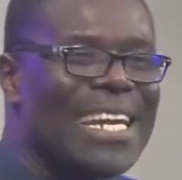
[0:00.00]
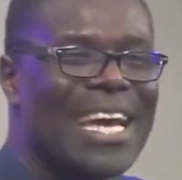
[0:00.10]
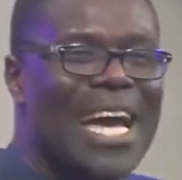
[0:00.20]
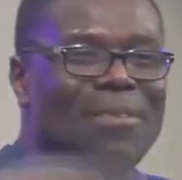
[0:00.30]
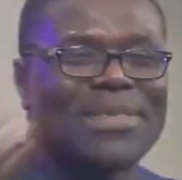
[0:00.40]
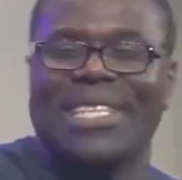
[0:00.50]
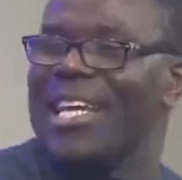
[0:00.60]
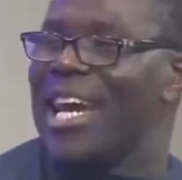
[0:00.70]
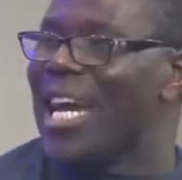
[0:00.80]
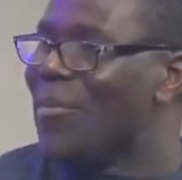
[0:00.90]
the arm
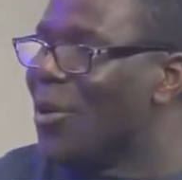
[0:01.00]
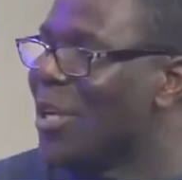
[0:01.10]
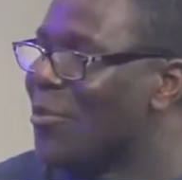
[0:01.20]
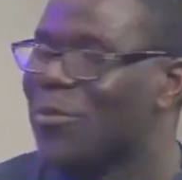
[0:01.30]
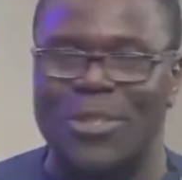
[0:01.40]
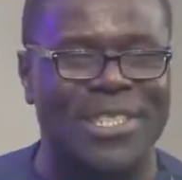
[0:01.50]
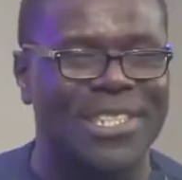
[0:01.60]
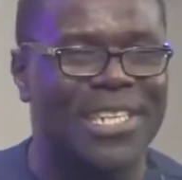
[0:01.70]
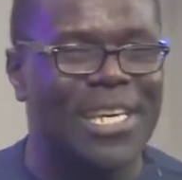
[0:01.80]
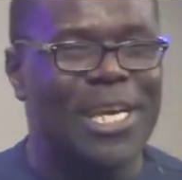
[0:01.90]
say, I am not the
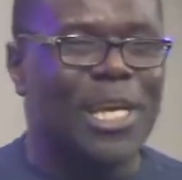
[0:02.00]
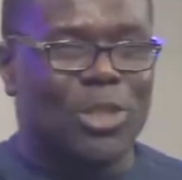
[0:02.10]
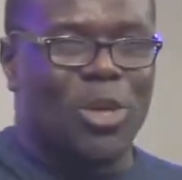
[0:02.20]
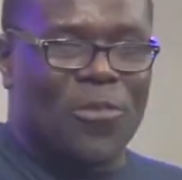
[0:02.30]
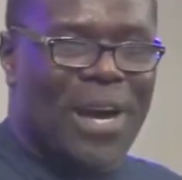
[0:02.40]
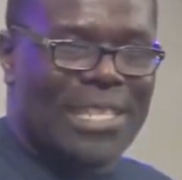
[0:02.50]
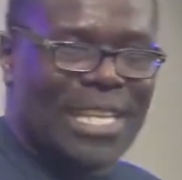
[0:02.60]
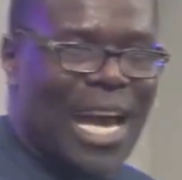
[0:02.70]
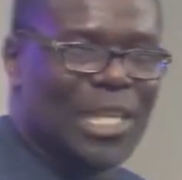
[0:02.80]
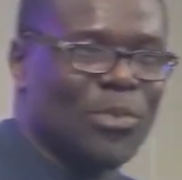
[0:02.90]
foot. Each of us
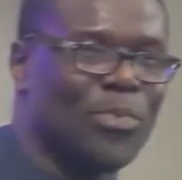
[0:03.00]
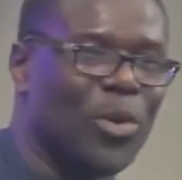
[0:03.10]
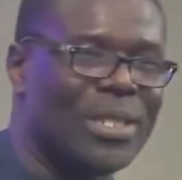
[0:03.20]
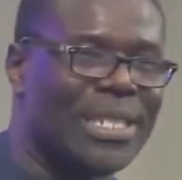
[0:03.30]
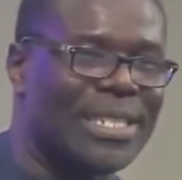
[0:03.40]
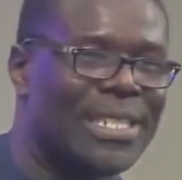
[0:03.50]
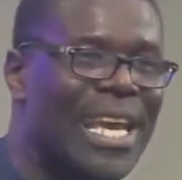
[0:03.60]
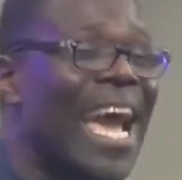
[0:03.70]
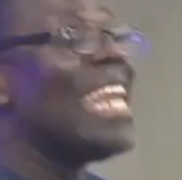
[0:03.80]
are important. And